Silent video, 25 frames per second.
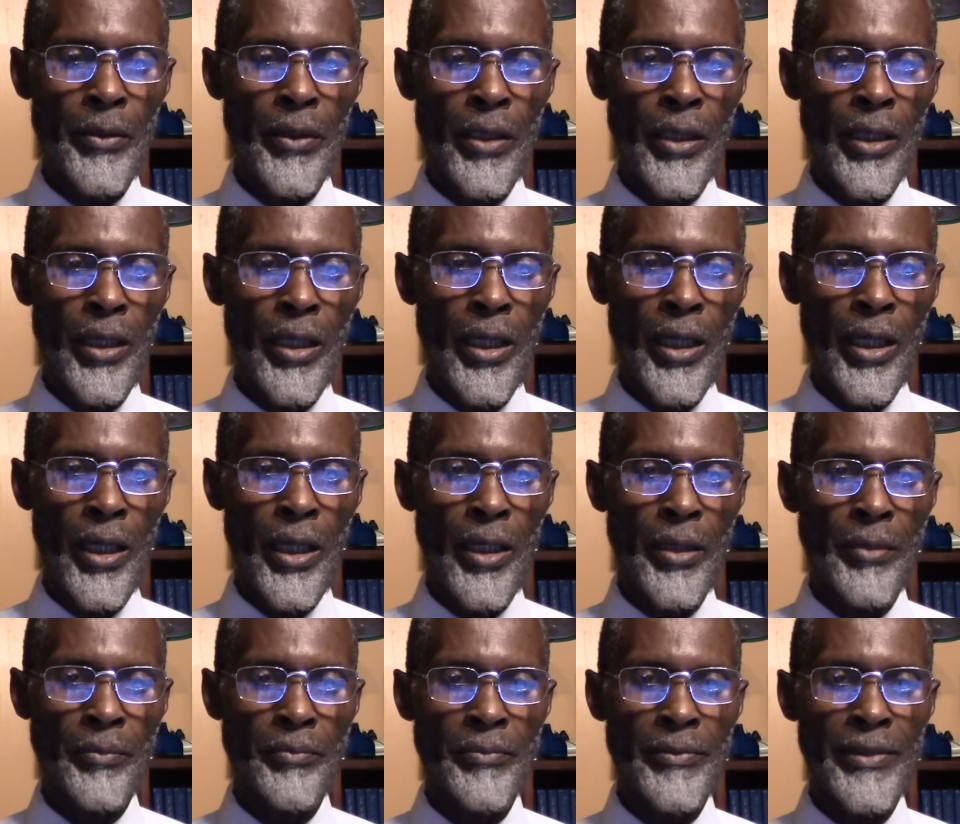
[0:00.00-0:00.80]

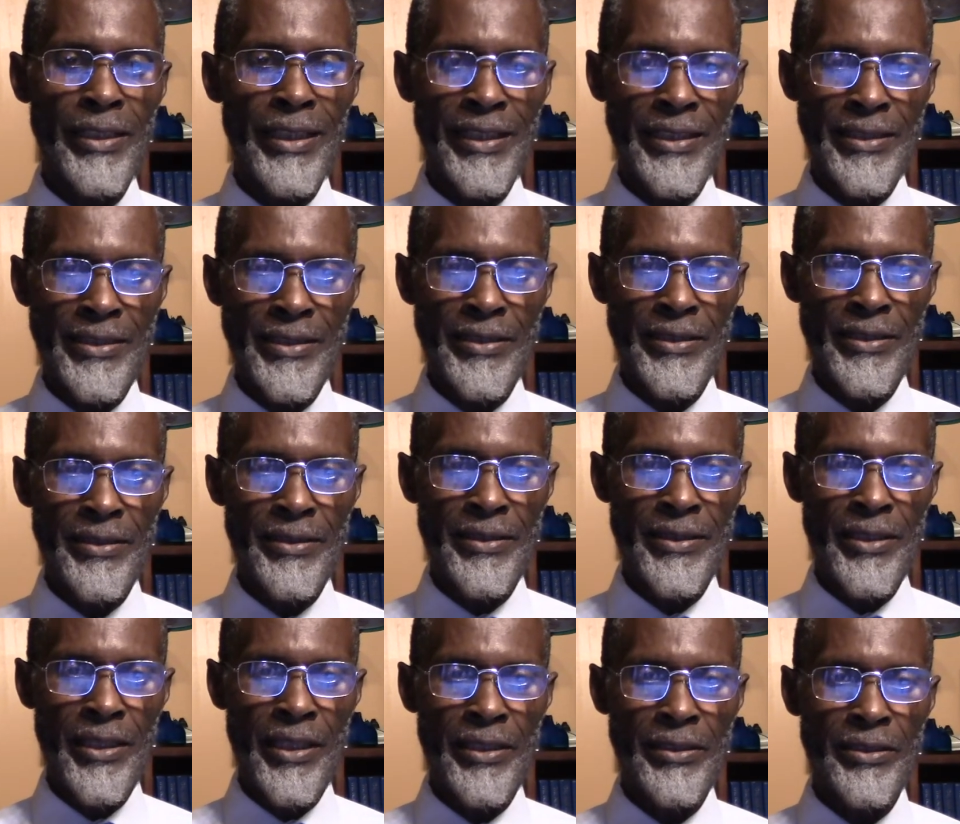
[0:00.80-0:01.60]
um,
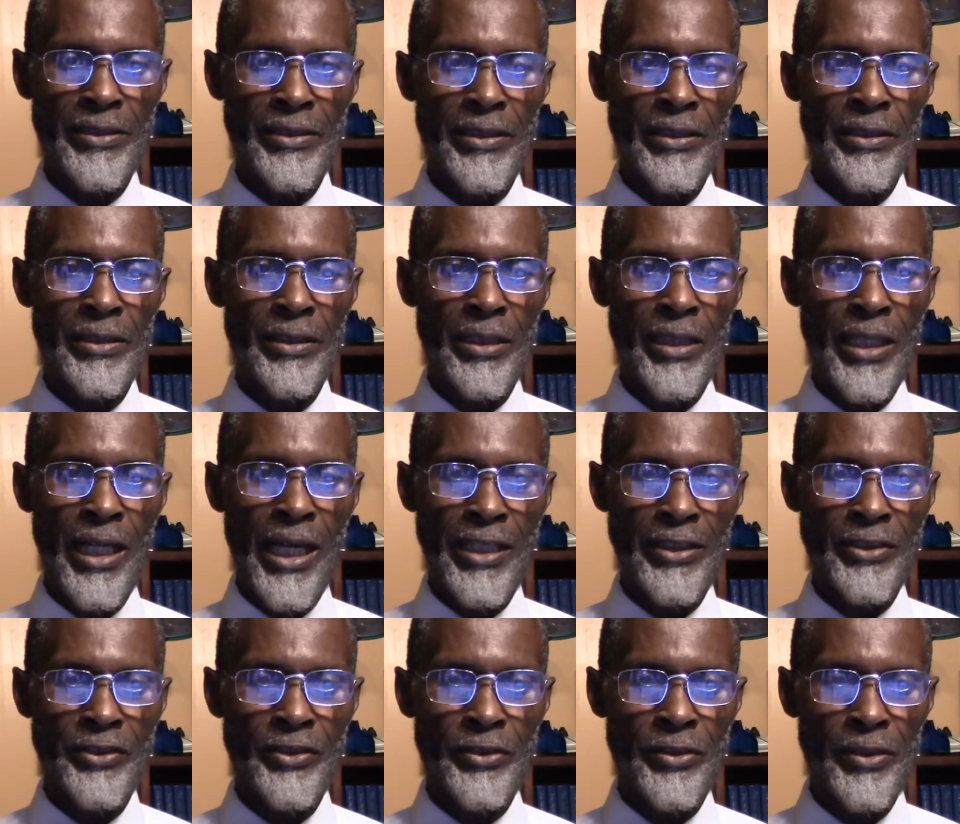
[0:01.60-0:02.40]
that
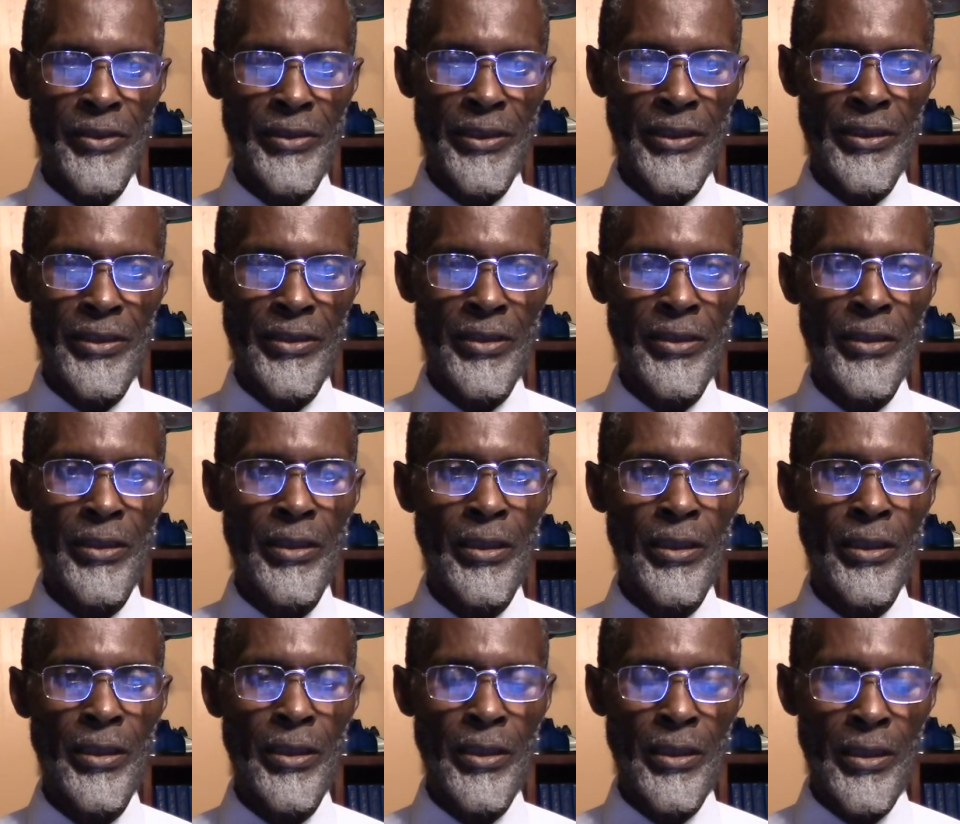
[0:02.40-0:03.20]
actually
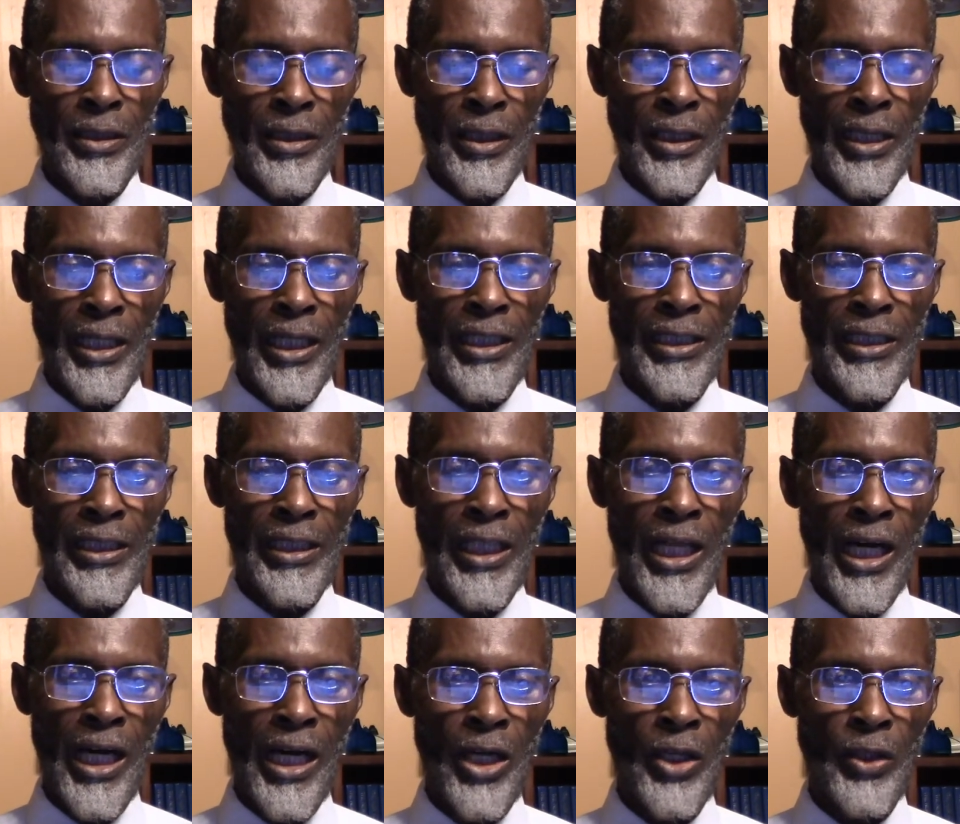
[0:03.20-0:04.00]

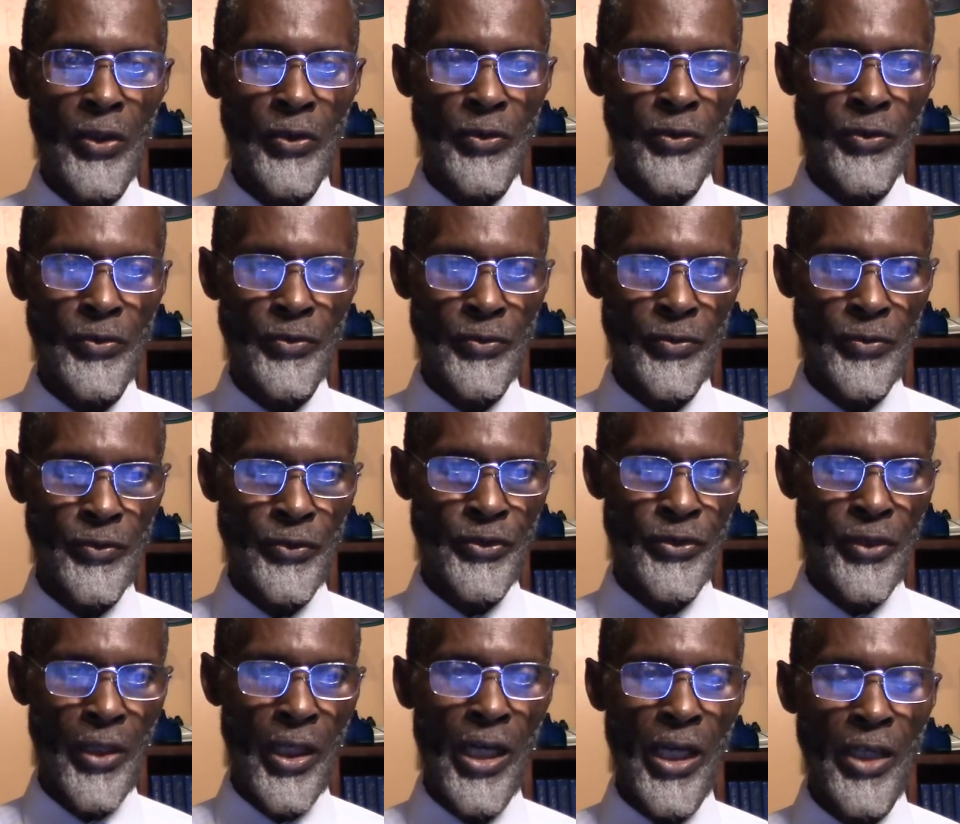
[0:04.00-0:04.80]

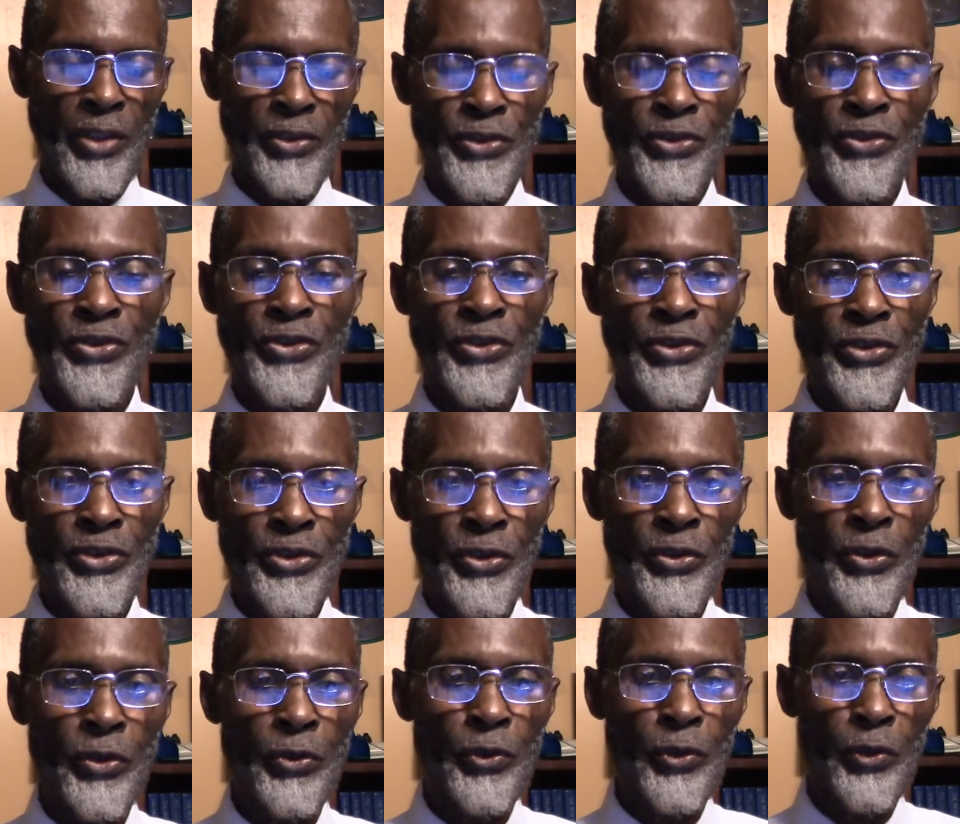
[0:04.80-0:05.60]
allows us
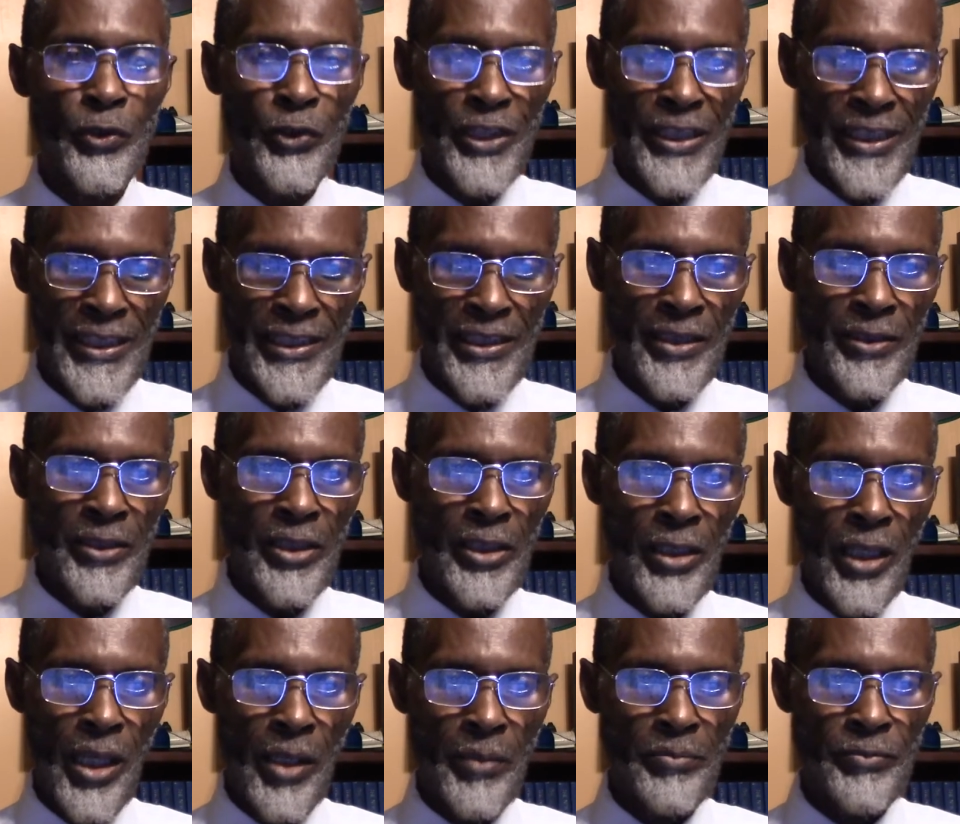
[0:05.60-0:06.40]
to really
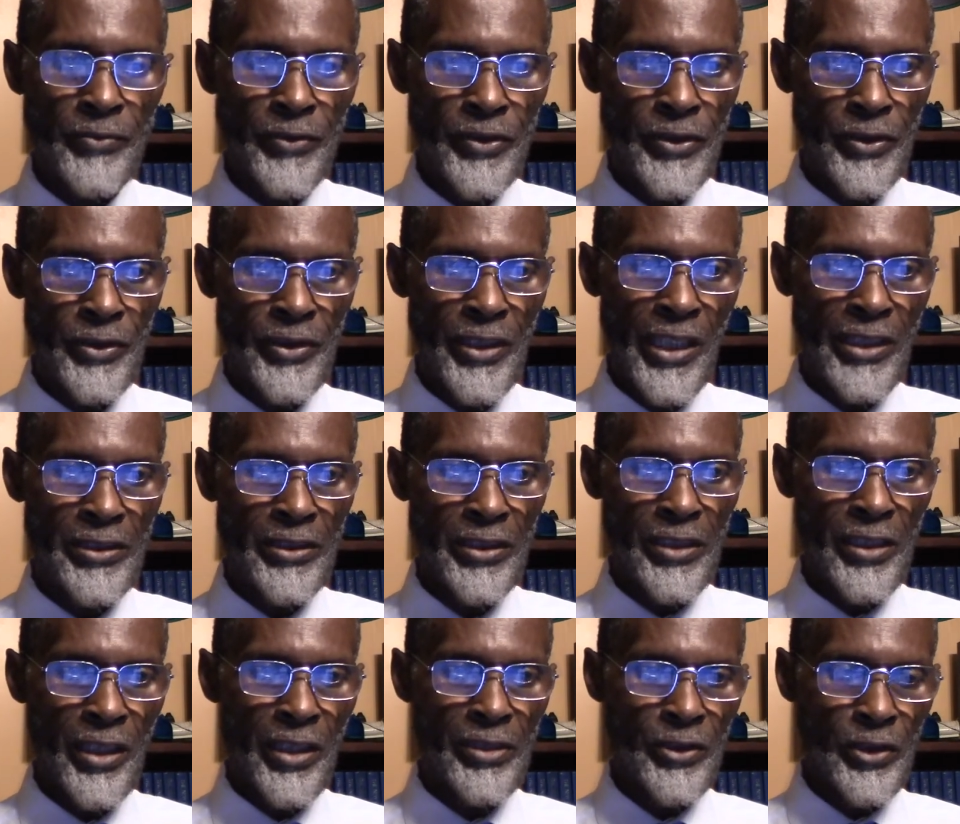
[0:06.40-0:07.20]
come to
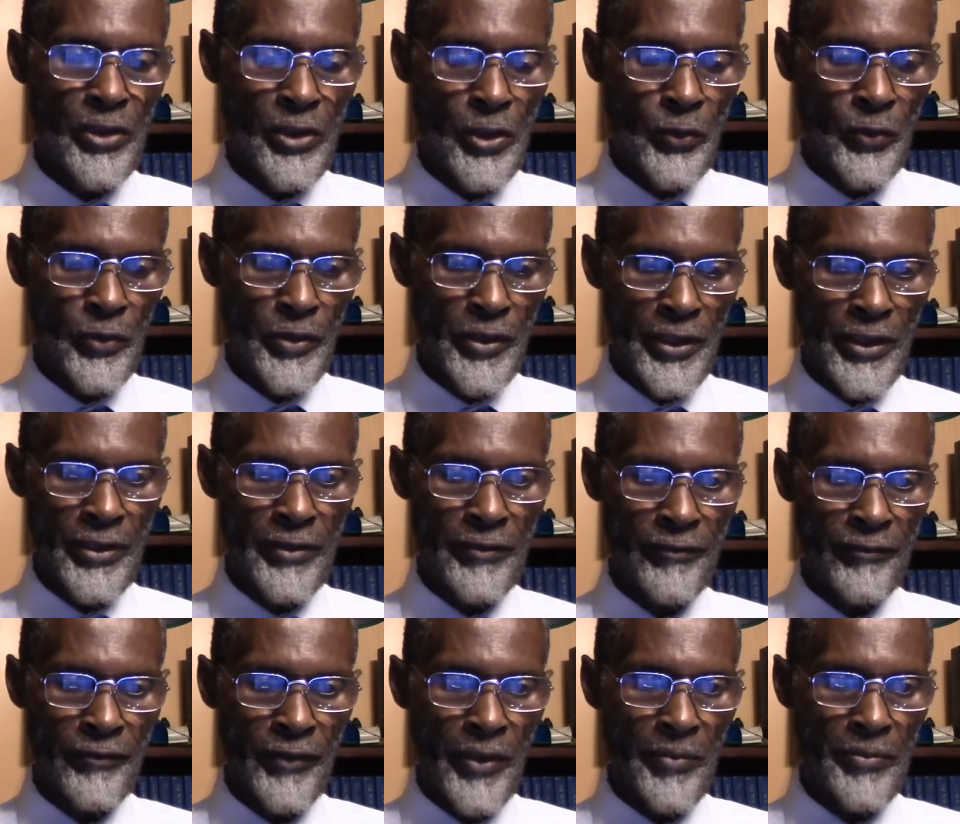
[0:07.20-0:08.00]
that conclusion
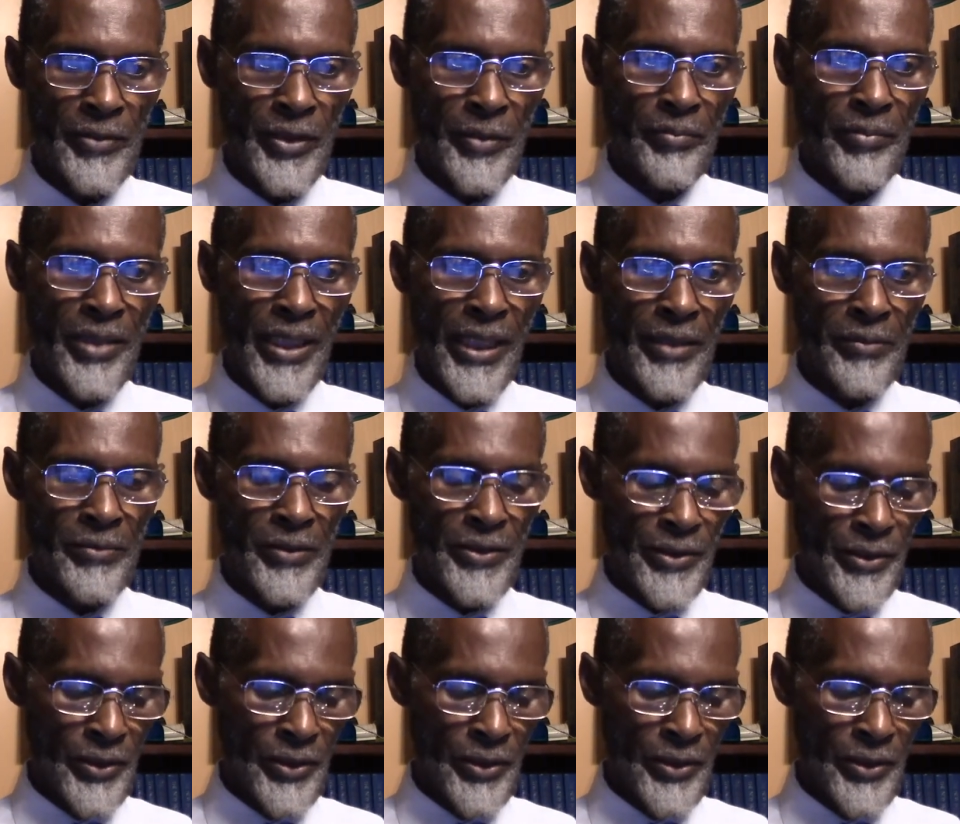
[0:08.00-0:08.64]
from the Bible.